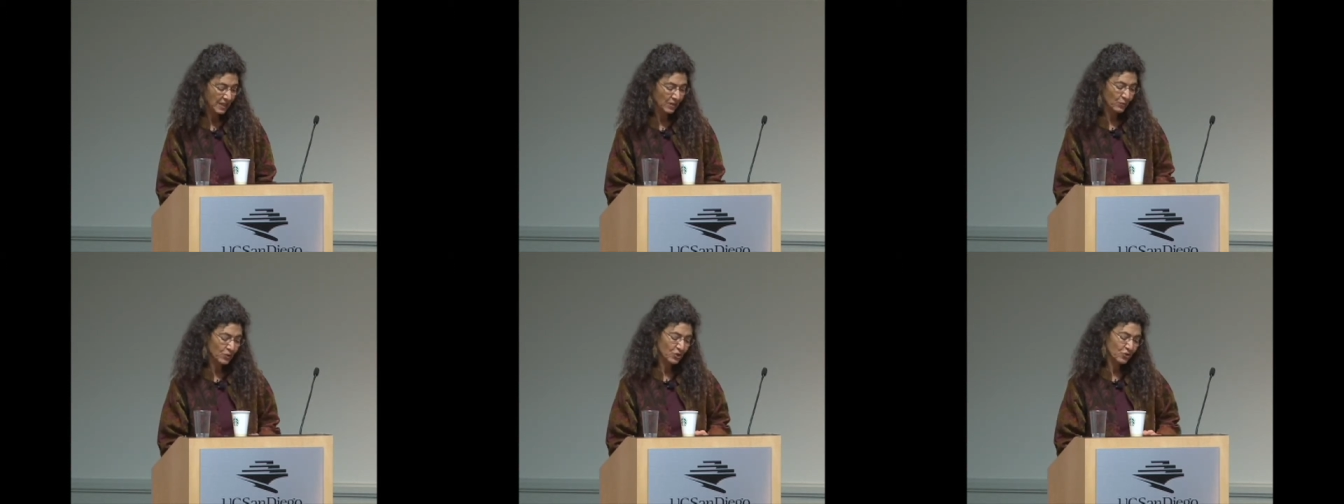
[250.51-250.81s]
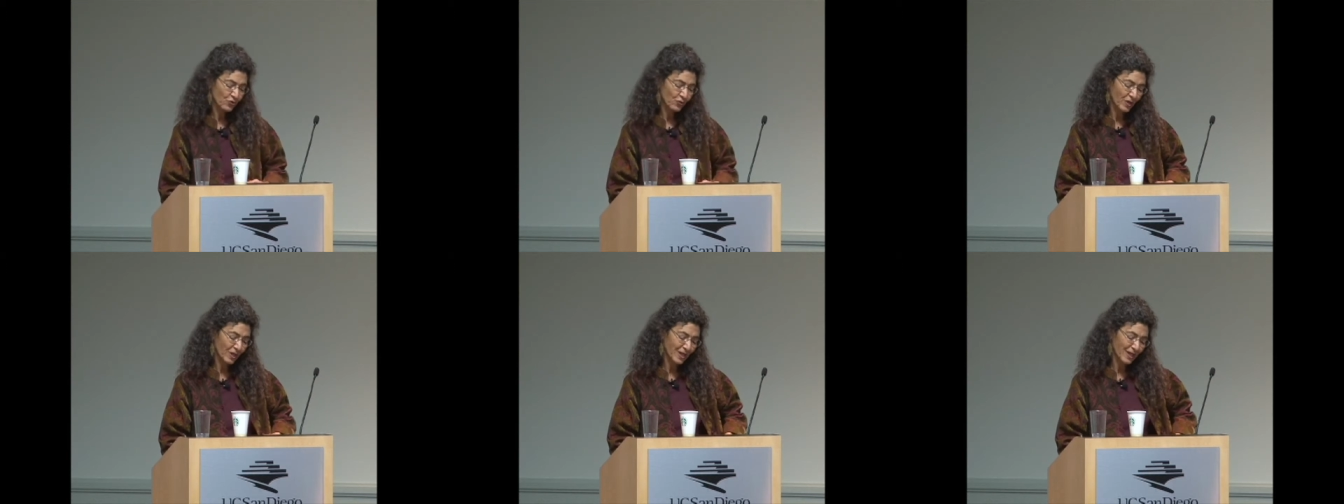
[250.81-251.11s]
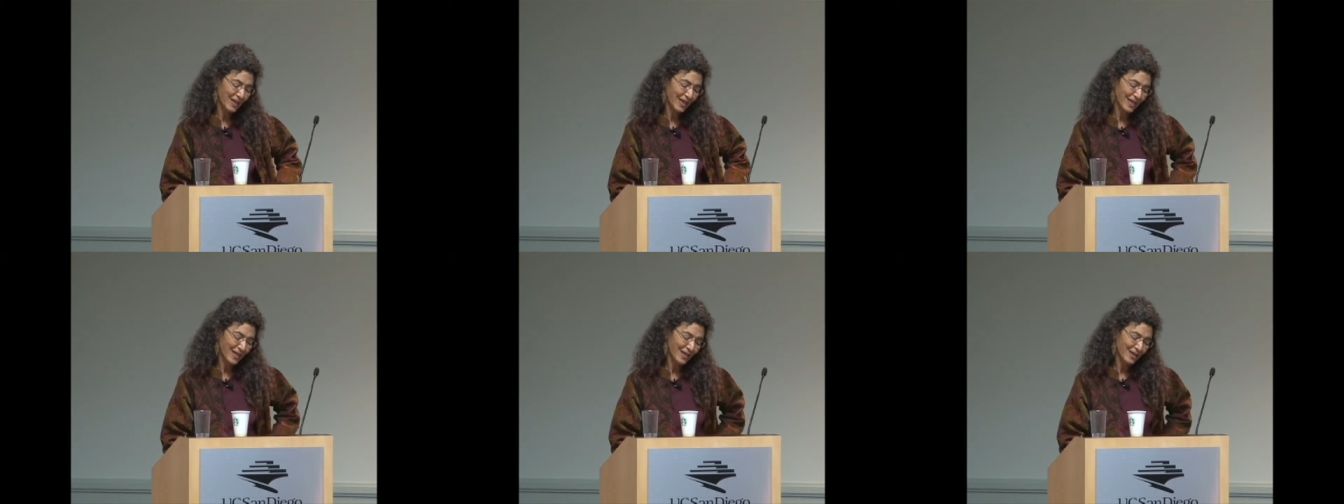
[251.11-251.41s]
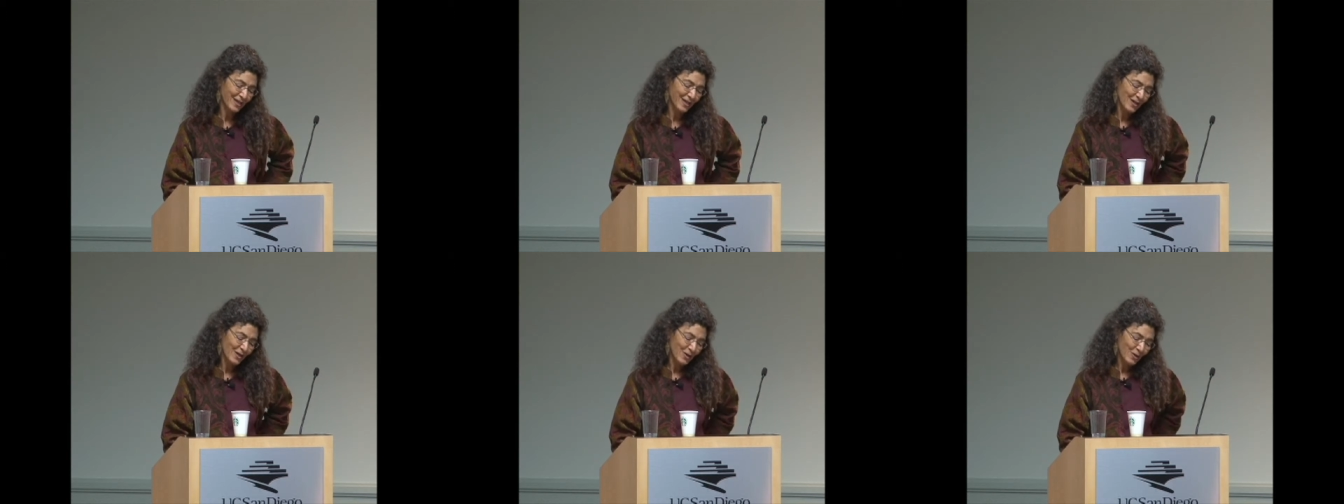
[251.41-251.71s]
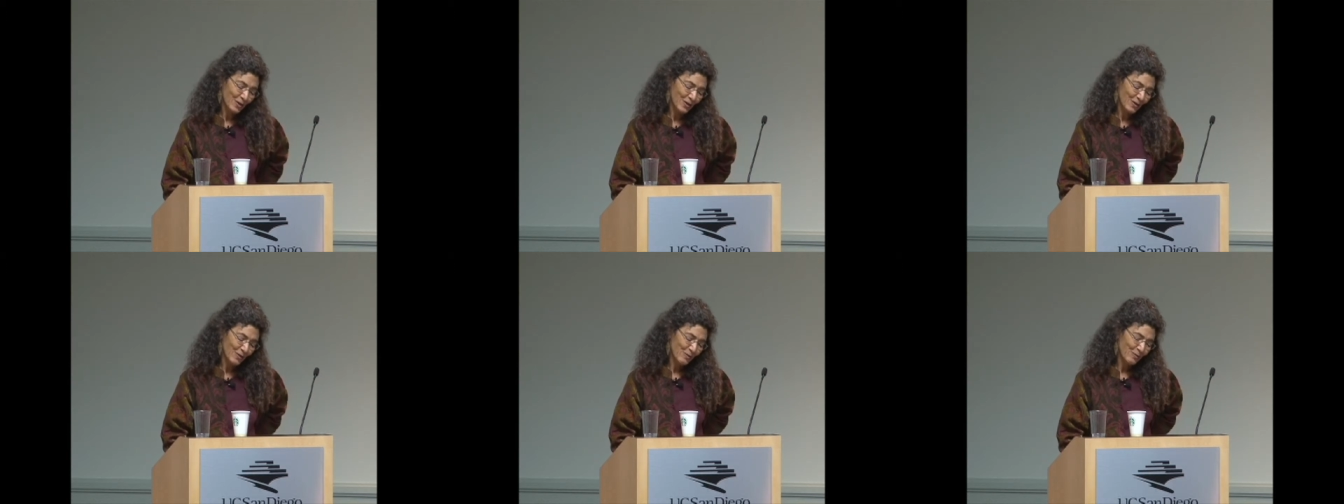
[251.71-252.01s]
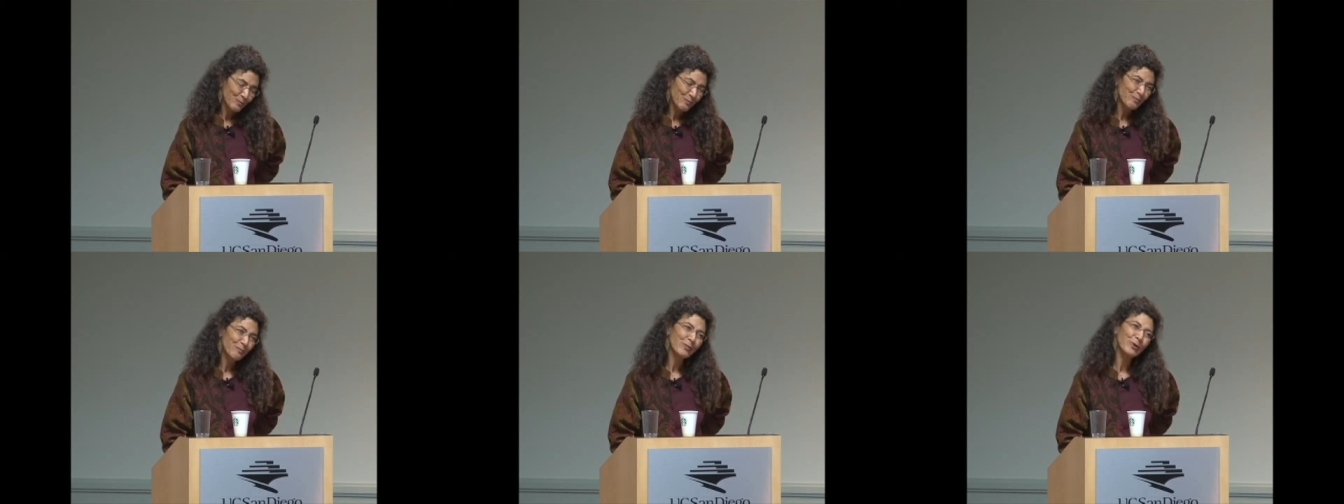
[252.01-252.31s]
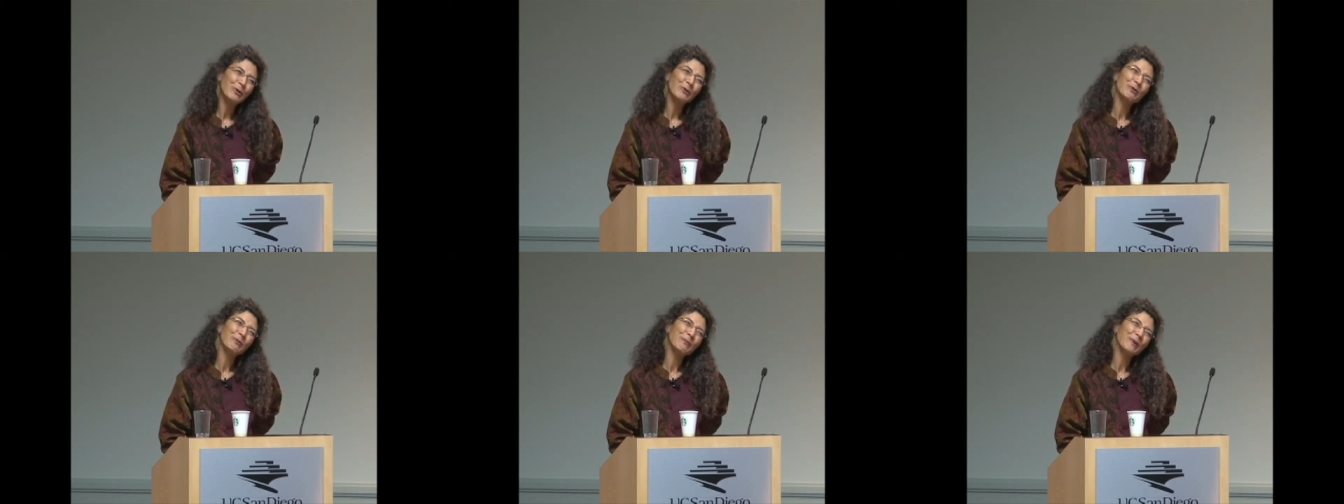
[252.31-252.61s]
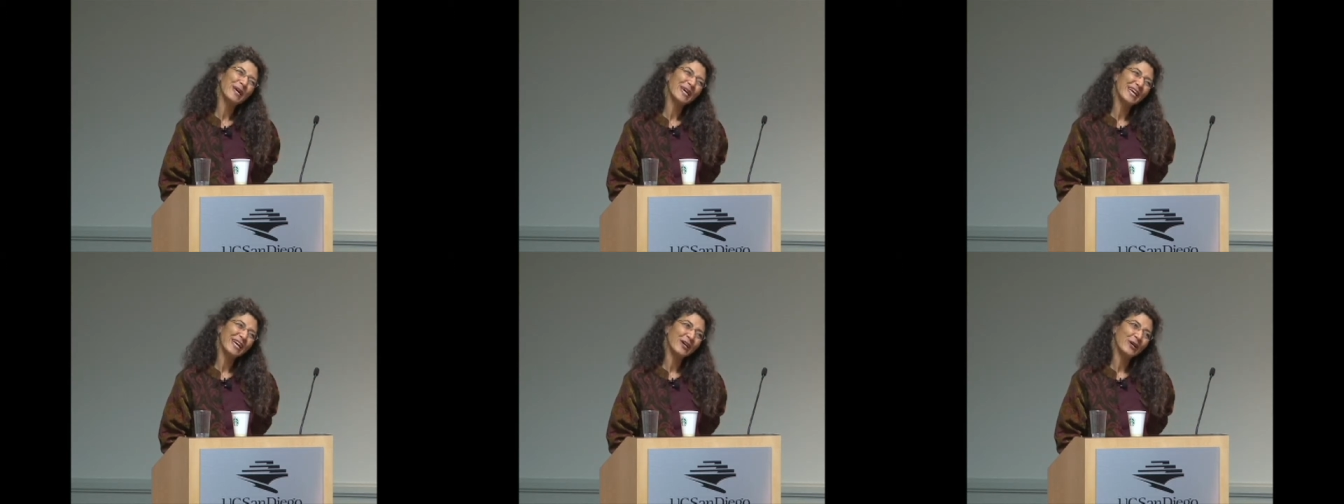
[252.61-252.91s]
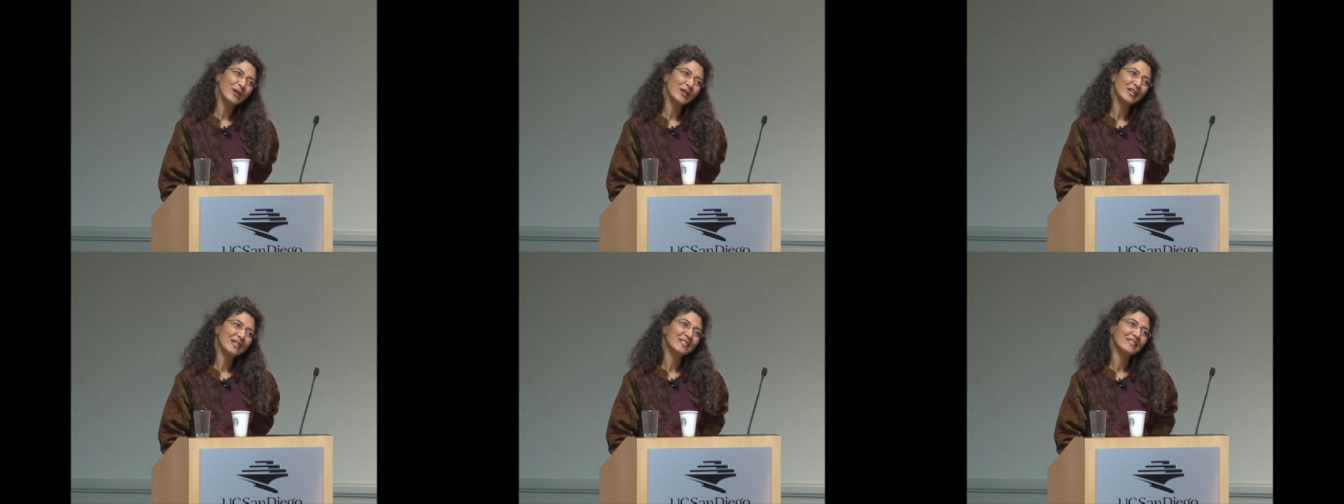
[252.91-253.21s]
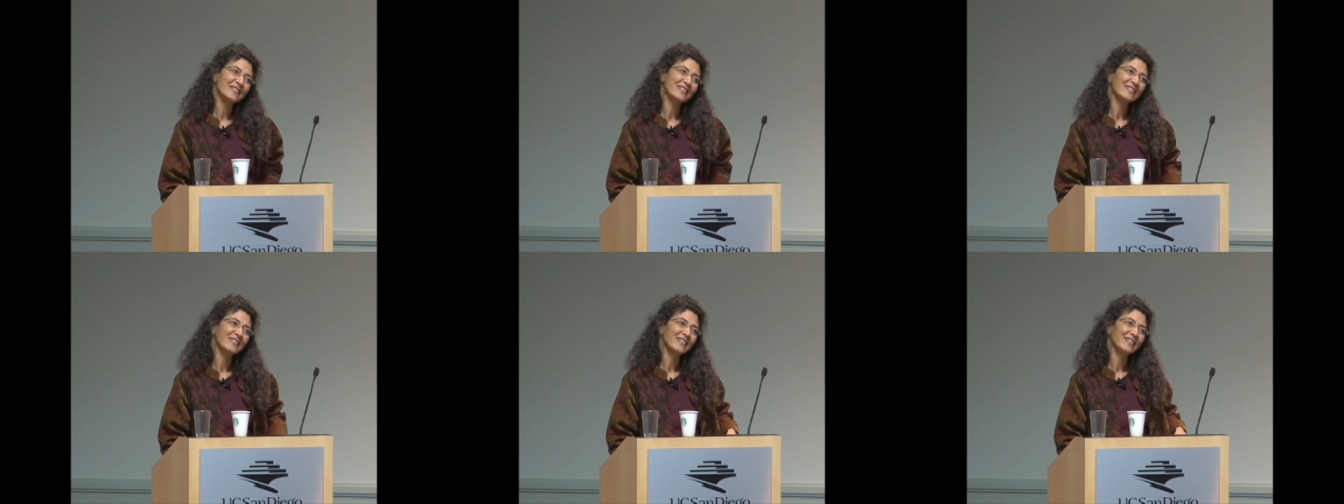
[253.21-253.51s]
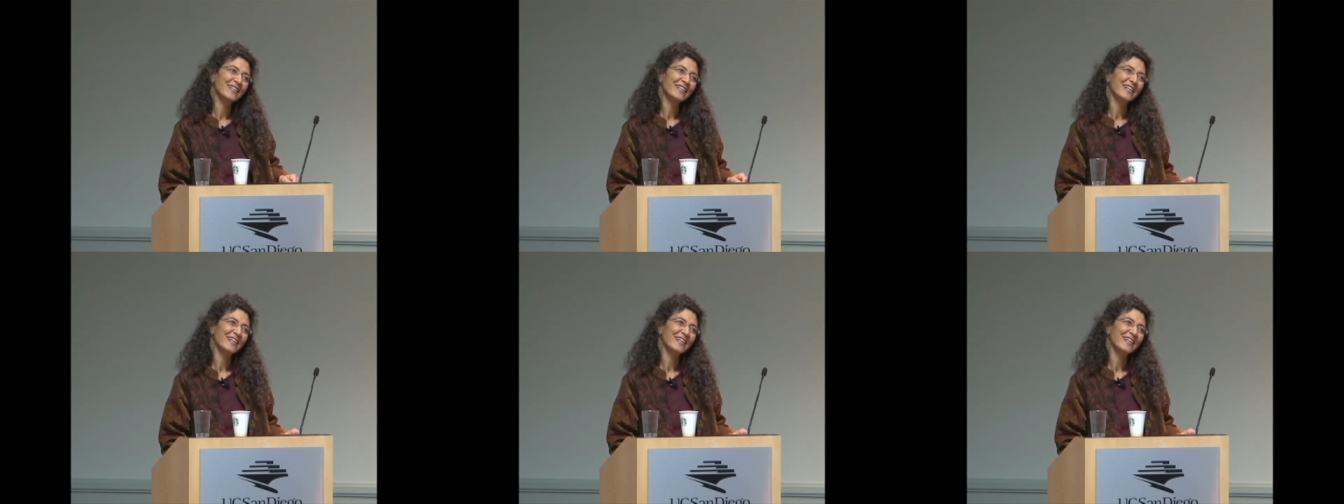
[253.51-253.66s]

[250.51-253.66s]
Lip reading: I was struck again both by Eric's